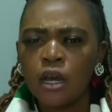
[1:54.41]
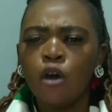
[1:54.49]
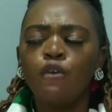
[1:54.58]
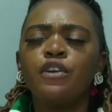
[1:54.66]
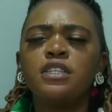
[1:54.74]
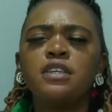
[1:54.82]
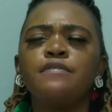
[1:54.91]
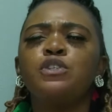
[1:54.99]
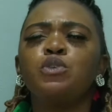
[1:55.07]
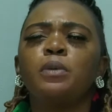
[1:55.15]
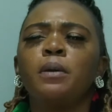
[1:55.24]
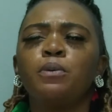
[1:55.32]
for us even
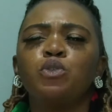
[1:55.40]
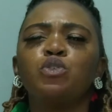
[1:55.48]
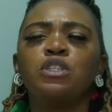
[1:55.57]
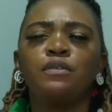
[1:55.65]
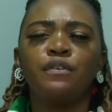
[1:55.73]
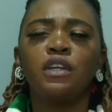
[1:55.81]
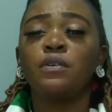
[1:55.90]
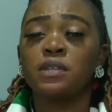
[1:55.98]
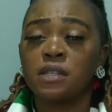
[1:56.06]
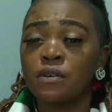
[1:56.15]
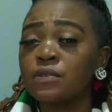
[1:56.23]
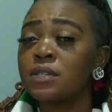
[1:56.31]
to be able to defend
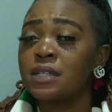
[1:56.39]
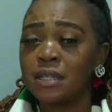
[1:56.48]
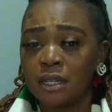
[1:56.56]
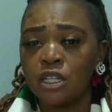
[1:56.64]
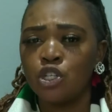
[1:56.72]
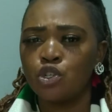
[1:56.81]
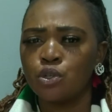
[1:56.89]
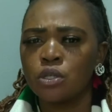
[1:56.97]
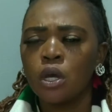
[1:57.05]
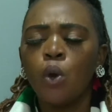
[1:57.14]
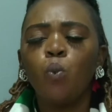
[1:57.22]
ourselves on certain issues.